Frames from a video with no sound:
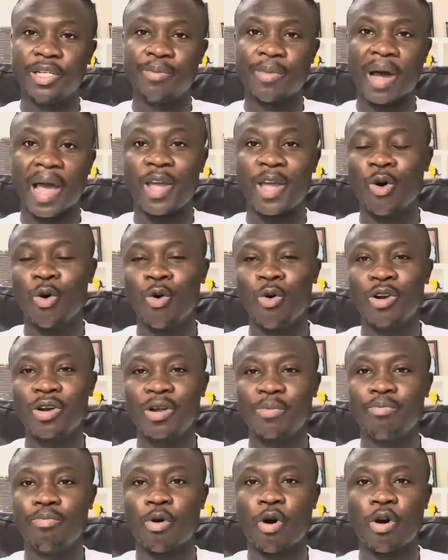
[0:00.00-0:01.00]
My own
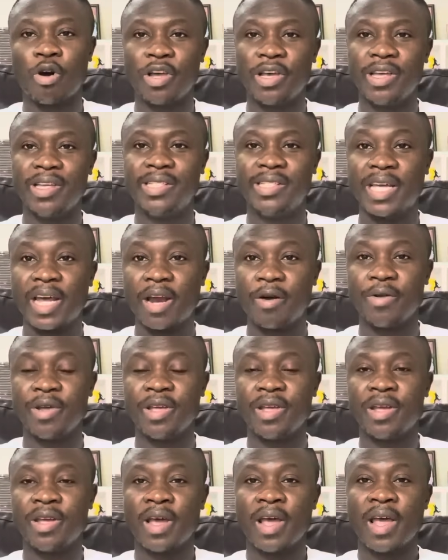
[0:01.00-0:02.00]
boy
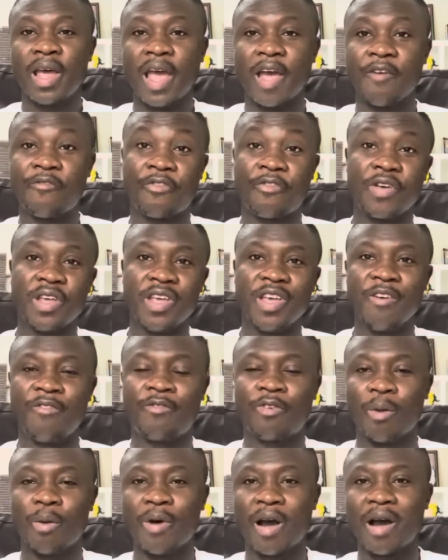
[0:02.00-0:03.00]
Jerry, a free year
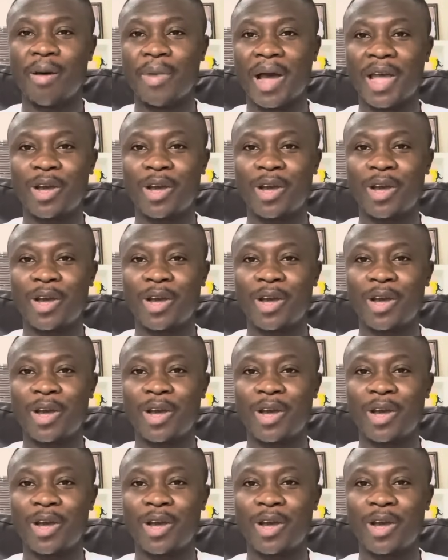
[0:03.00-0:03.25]
from my